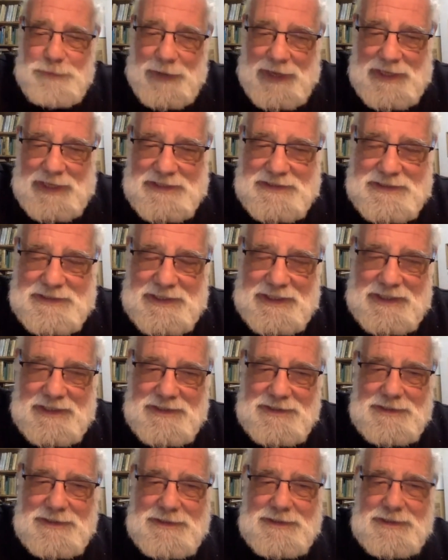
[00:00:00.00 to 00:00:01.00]

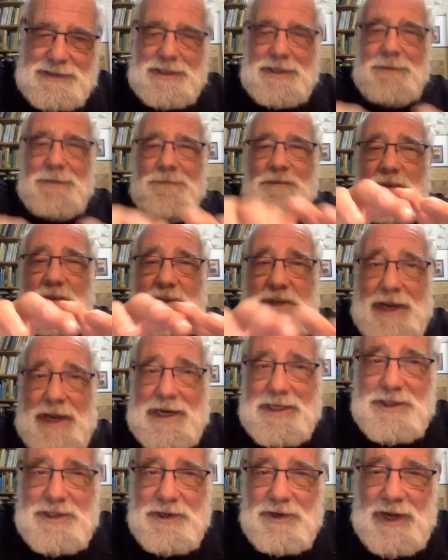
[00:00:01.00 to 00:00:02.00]
Palestinians,
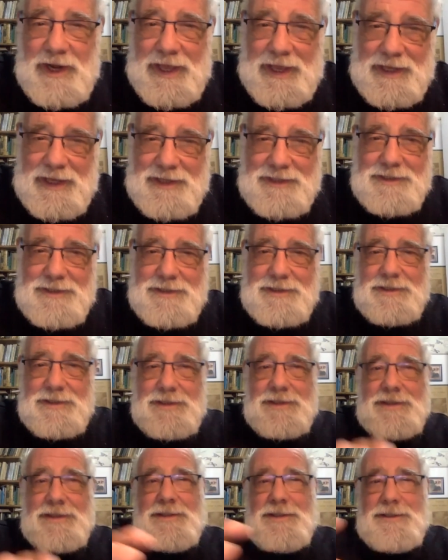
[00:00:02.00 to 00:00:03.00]
take their land,
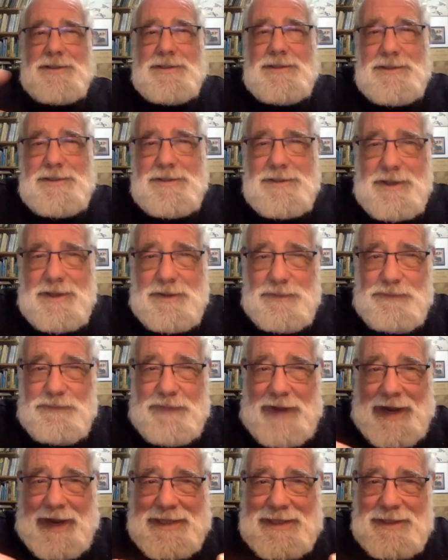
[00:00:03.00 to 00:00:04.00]

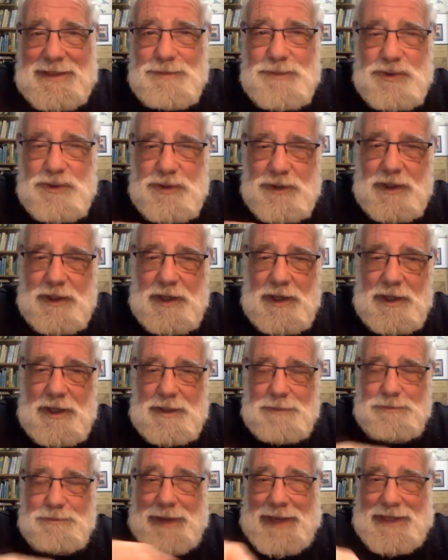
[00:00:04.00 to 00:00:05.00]
confine them to little
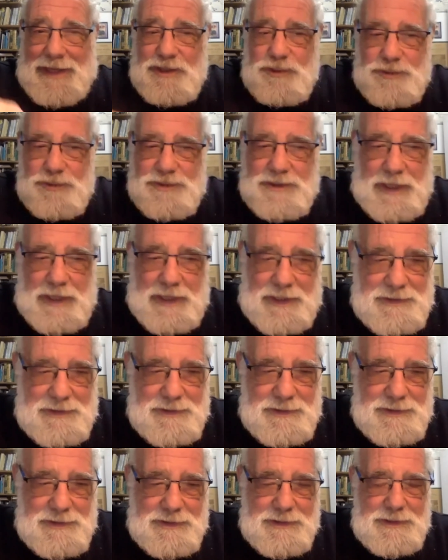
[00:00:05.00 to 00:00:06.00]

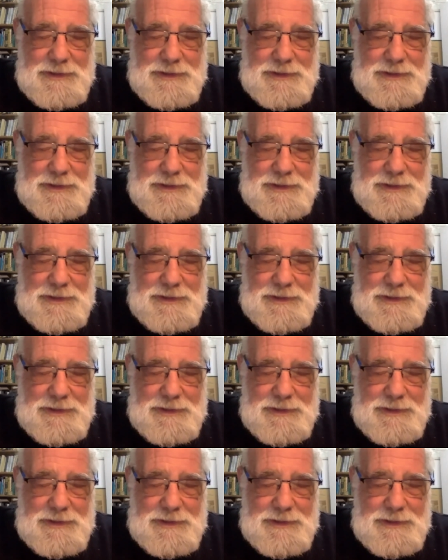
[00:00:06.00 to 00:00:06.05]
Bantustans,